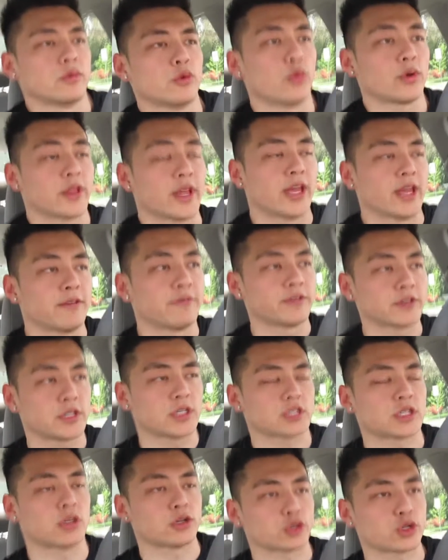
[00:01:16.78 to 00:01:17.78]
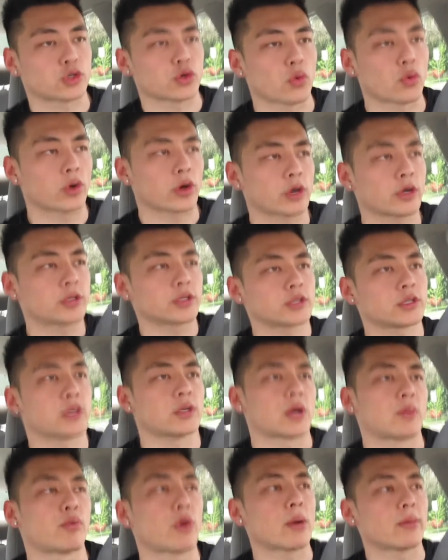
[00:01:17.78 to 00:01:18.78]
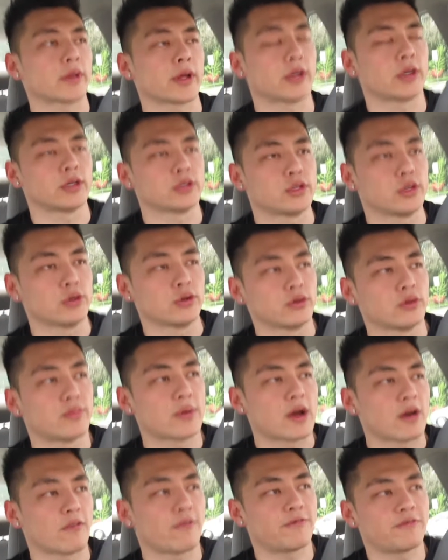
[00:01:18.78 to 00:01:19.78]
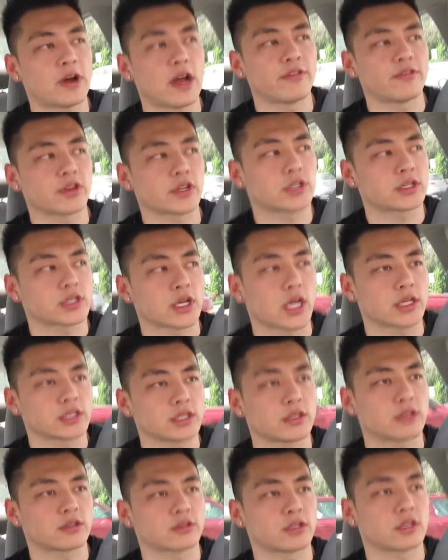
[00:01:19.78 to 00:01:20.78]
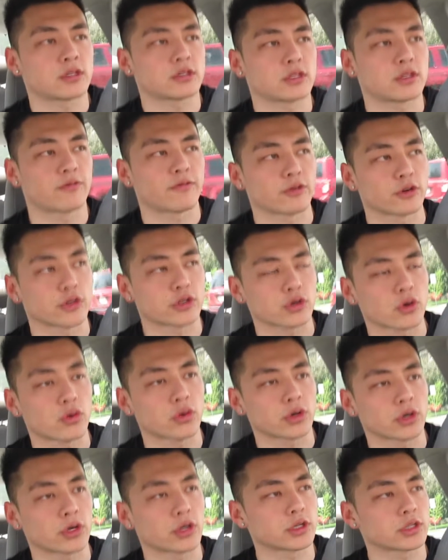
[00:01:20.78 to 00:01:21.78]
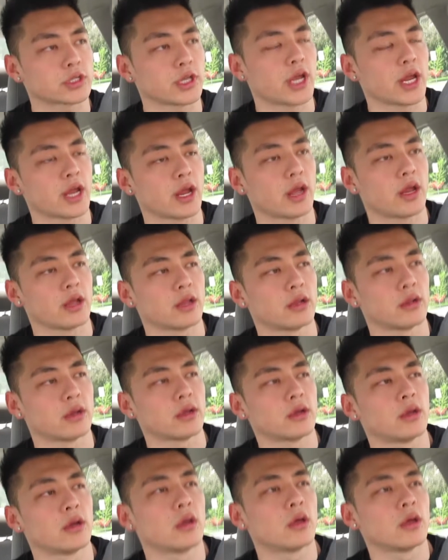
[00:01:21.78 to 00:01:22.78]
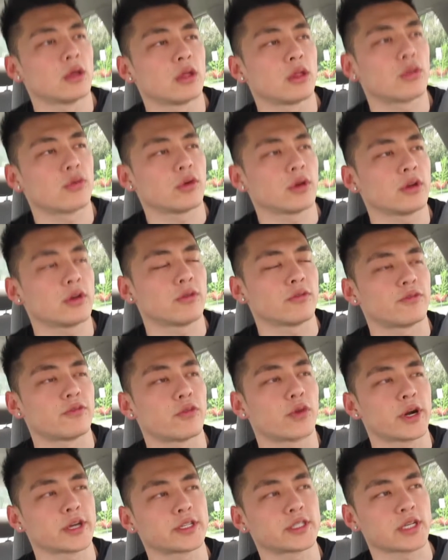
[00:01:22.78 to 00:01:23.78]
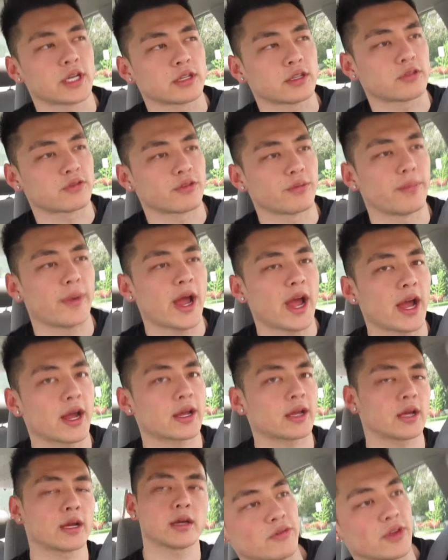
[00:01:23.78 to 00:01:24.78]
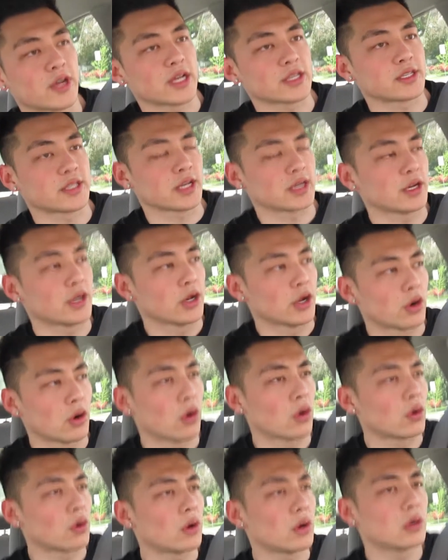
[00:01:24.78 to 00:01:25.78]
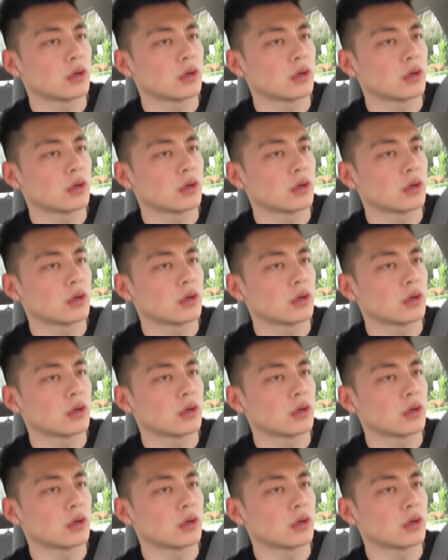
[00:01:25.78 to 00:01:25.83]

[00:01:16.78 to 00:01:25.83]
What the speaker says: with an emphasis on shoulders. I'm probably gonna do about 5 exercises for shoulders and 3 to 4 exercises for back. If you guys didn't know,